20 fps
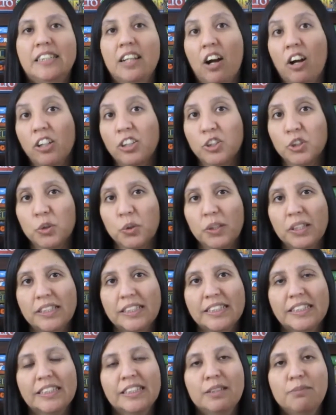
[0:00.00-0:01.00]
our
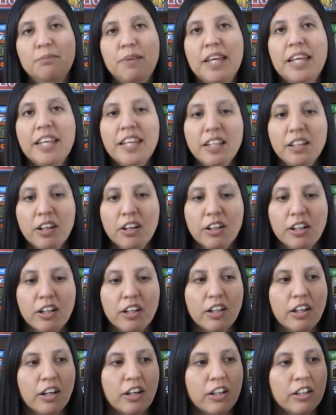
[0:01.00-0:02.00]
choices and making
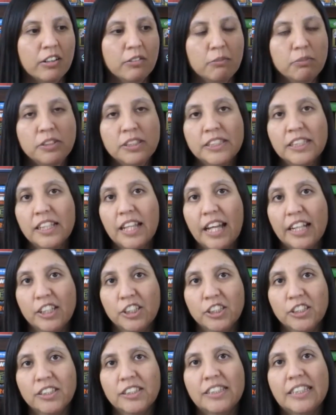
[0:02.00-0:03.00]
our
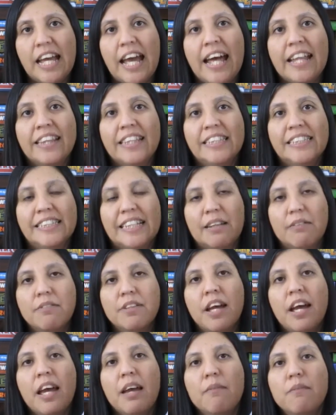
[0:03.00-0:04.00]
selections at the same
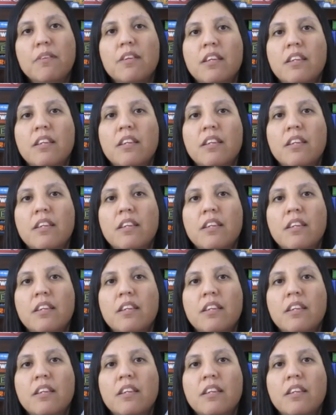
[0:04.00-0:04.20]
time.